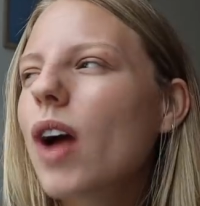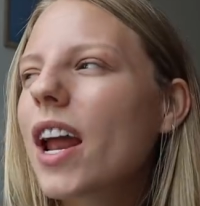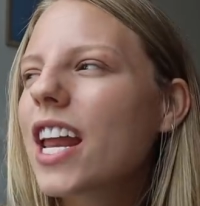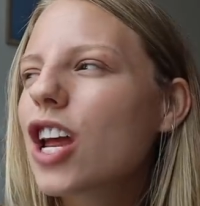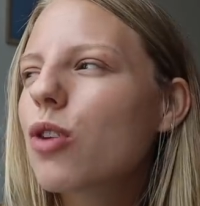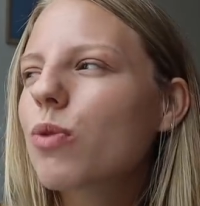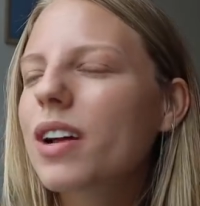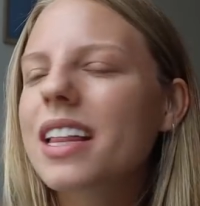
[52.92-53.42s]

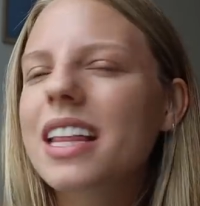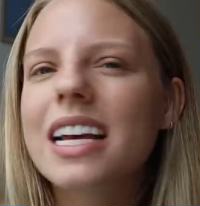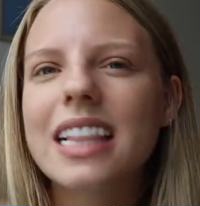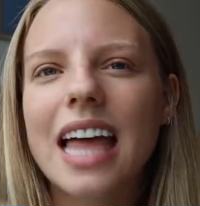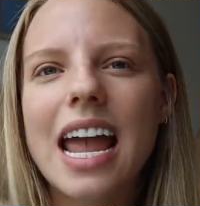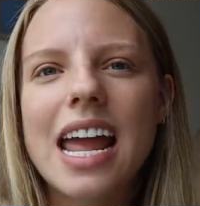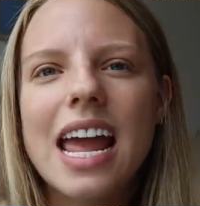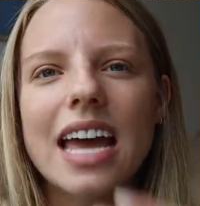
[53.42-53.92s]
running really
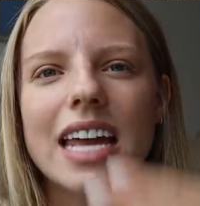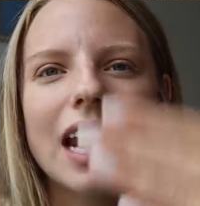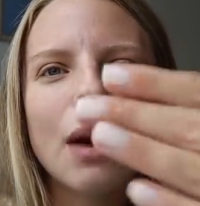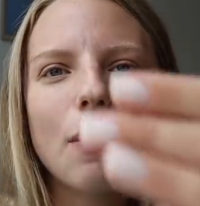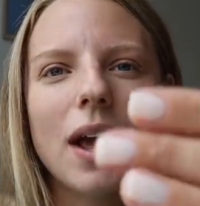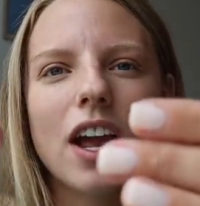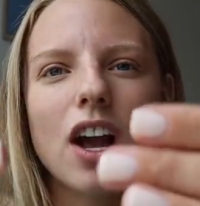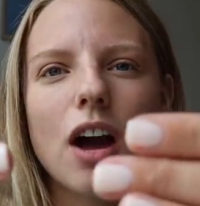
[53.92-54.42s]
late and
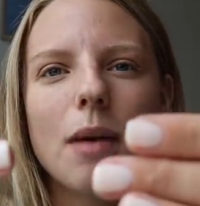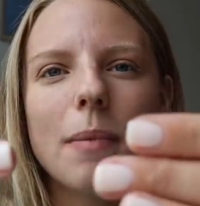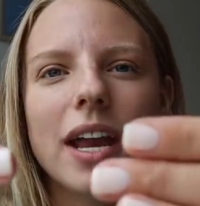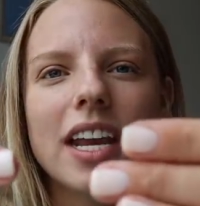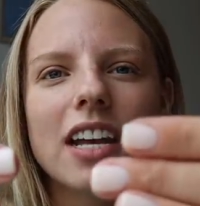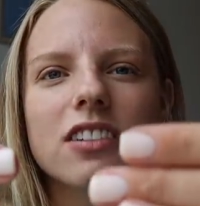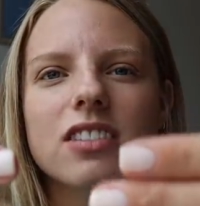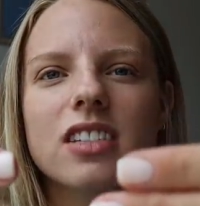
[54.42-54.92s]
I went and got
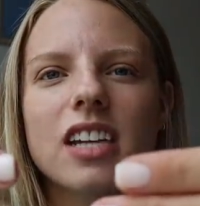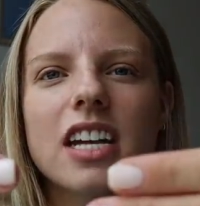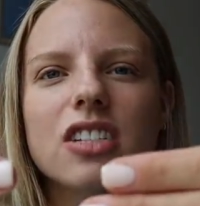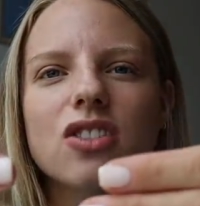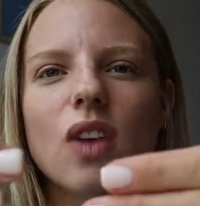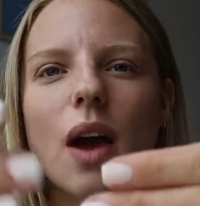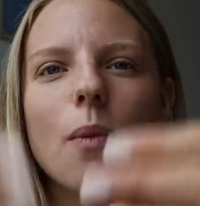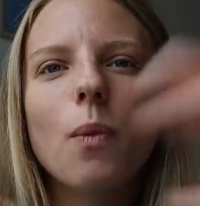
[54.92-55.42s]
my nails
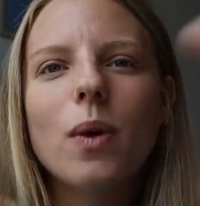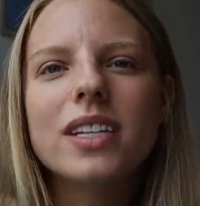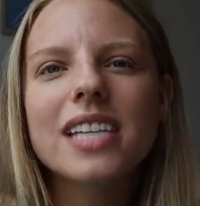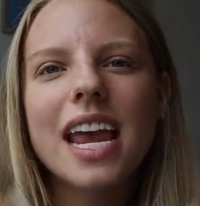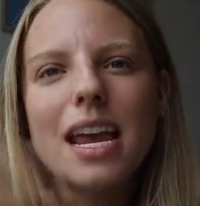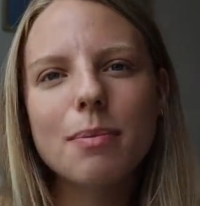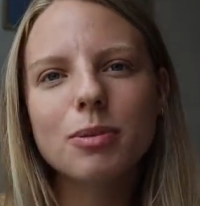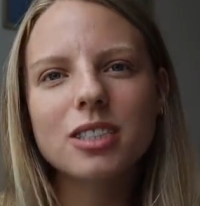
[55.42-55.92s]
done, so I
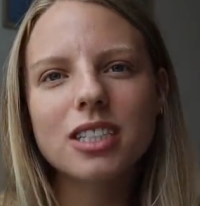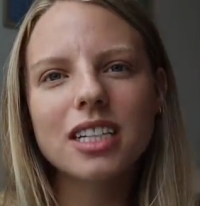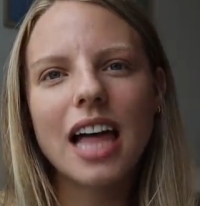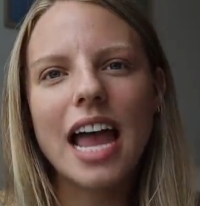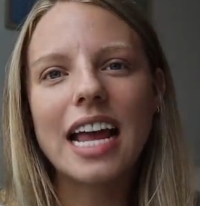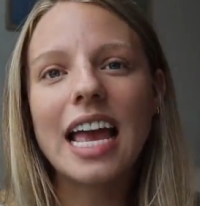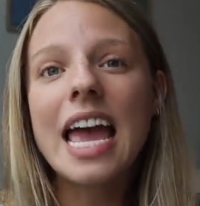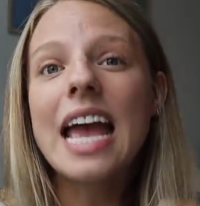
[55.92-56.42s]
wasn't able to
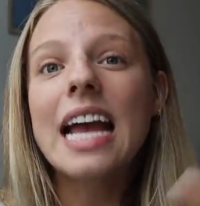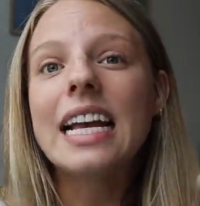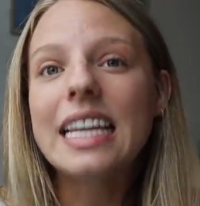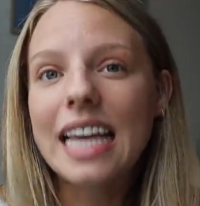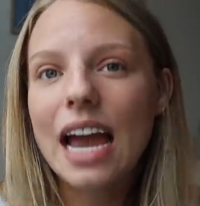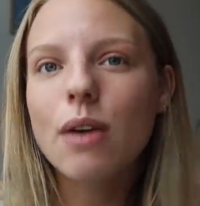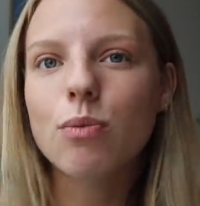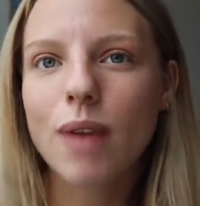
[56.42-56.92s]
like
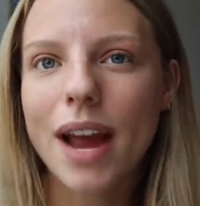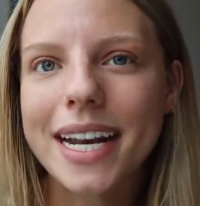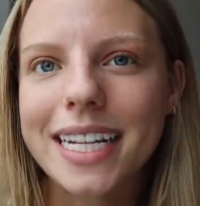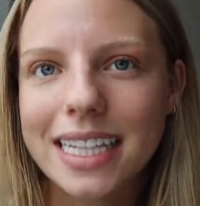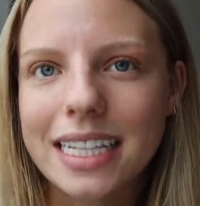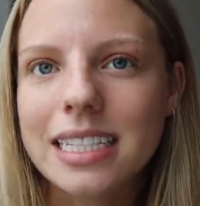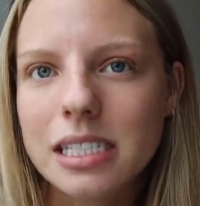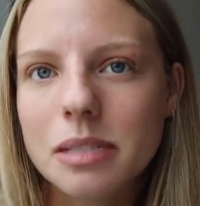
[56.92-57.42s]
get
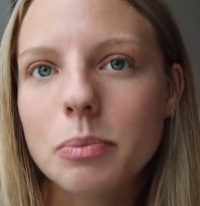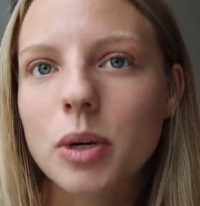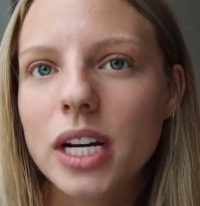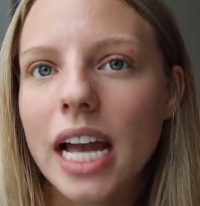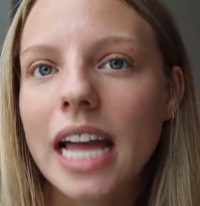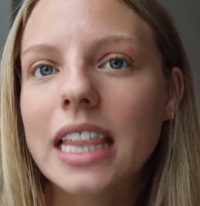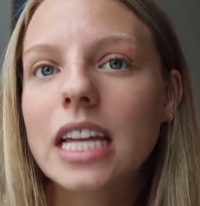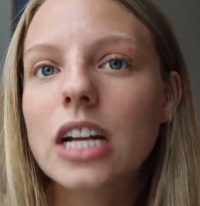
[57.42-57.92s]
ready this
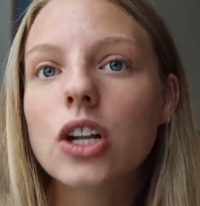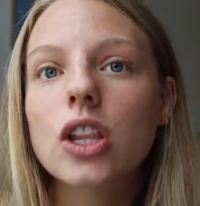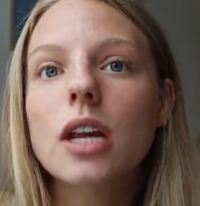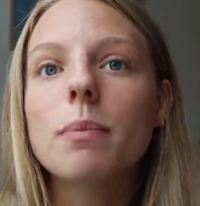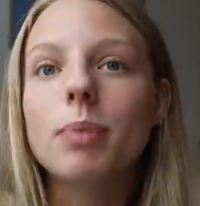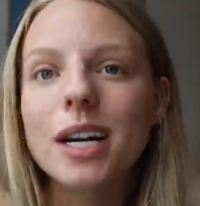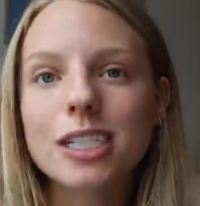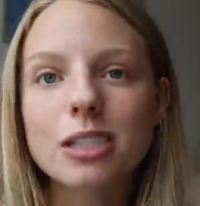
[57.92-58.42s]
morning. I
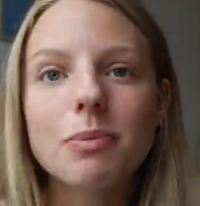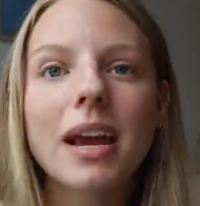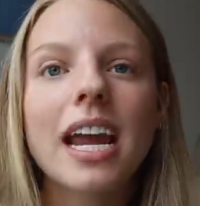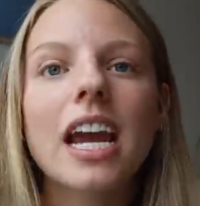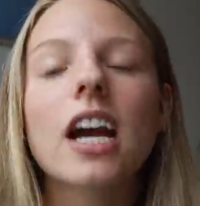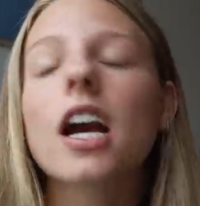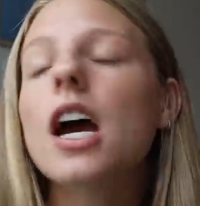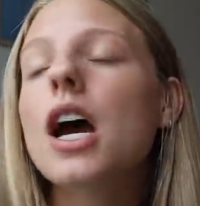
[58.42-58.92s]
literally brushed my
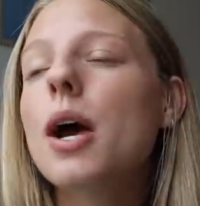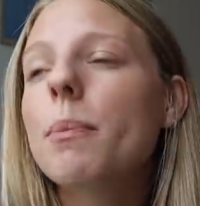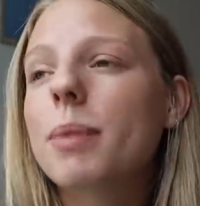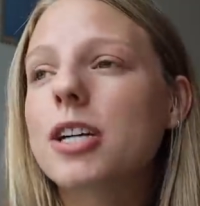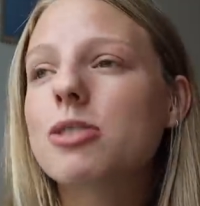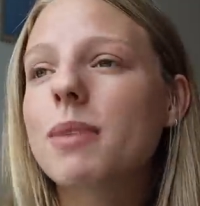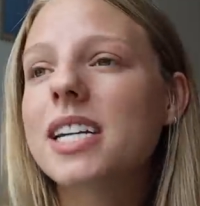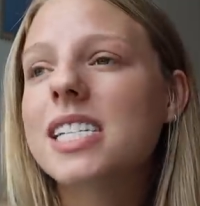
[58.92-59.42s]
hair,
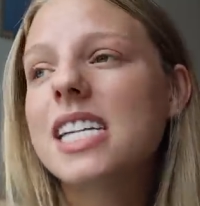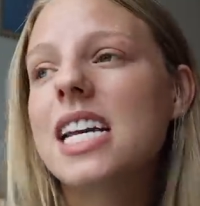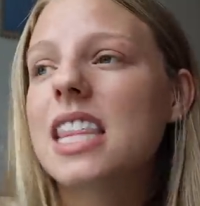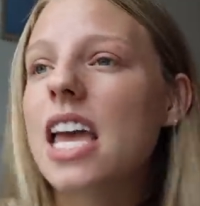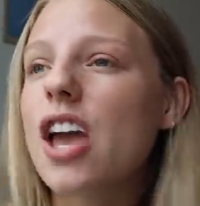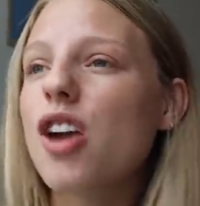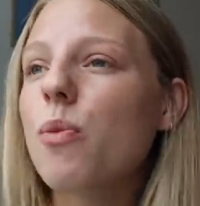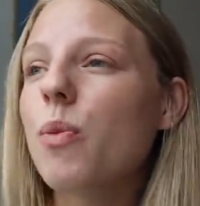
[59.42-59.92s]
brushed my
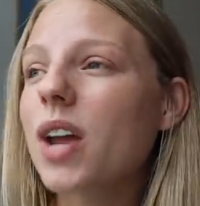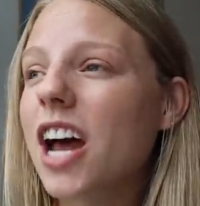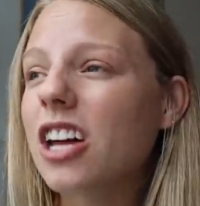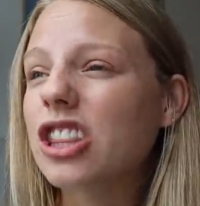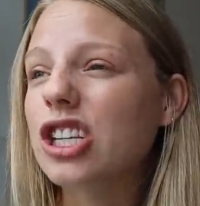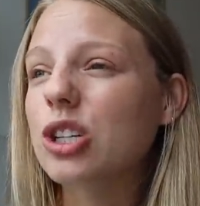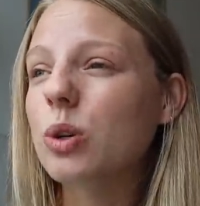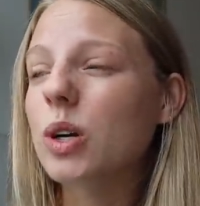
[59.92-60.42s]
teeth, and went
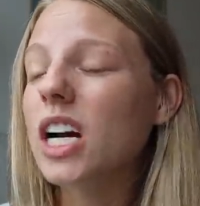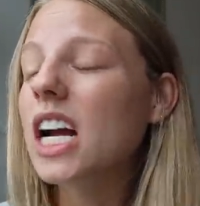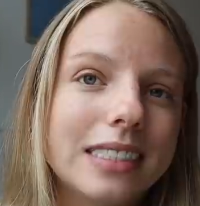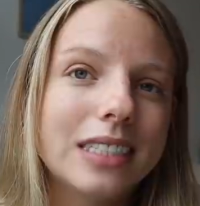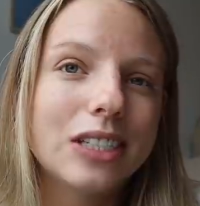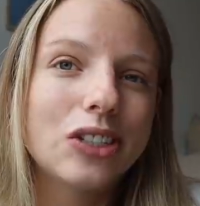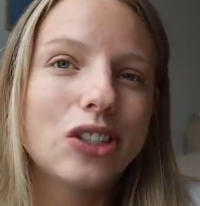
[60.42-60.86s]
out the door.